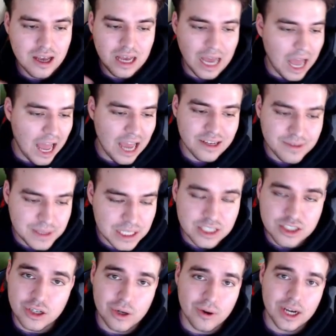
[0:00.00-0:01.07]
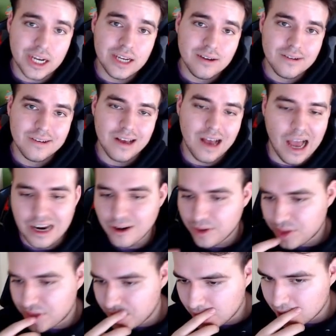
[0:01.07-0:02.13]
I disagree. I don't
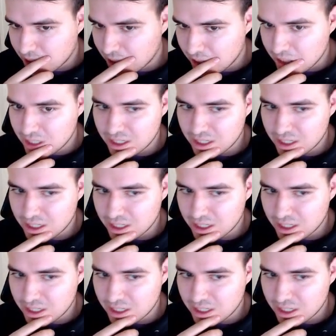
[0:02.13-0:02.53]
think he